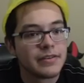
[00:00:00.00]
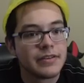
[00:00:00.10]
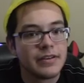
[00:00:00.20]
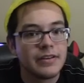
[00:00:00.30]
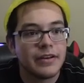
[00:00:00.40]

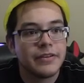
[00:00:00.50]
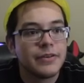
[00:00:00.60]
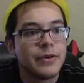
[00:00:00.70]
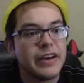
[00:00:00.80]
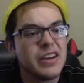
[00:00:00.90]
I don't know why I
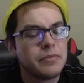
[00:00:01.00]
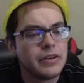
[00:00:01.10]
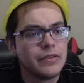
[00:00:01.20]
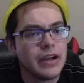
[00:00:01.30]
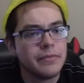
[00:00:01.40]
keep on
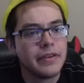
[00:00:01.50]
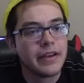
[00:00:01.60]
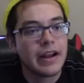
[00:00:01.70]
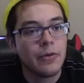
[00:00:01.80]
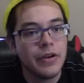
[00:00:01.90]
grabbing that. I
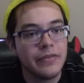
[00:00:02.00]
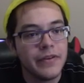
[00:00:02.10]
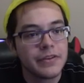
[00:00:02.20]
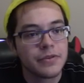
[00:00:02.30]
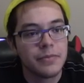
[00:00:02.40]
want to finish
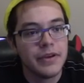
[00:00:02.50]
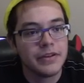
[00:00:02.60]
with Pikachu,